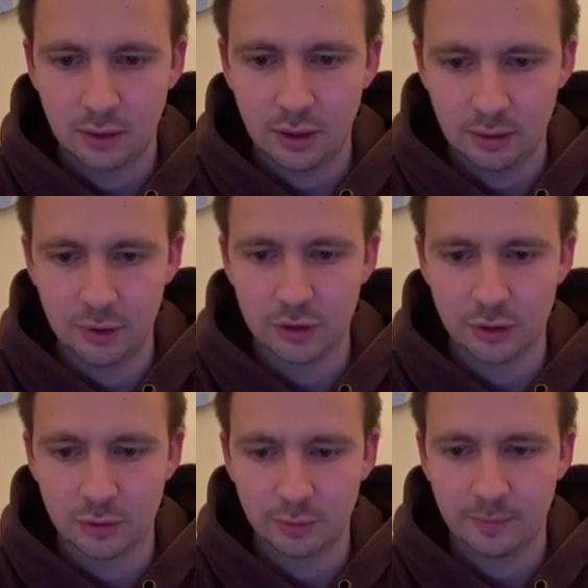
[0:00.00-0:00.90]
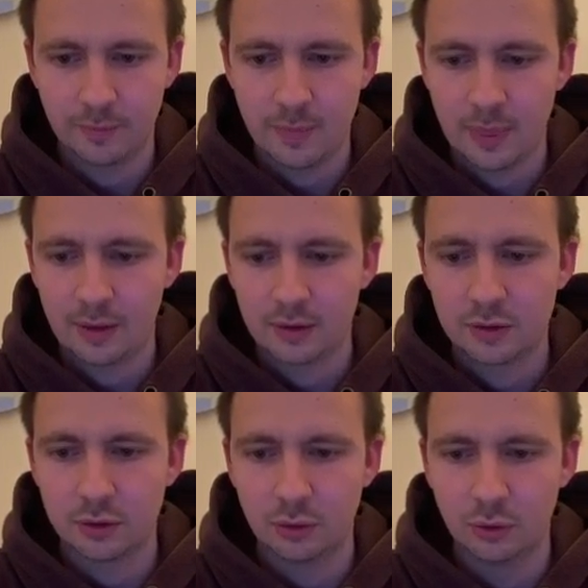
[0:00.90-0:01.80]
and a bishop.
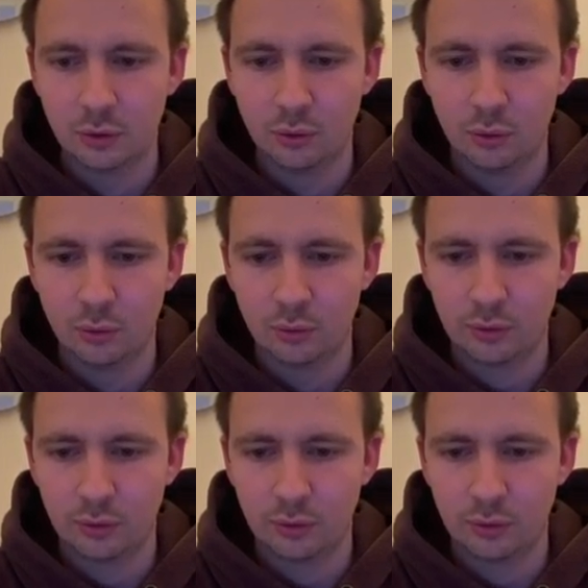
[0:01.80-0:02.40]
So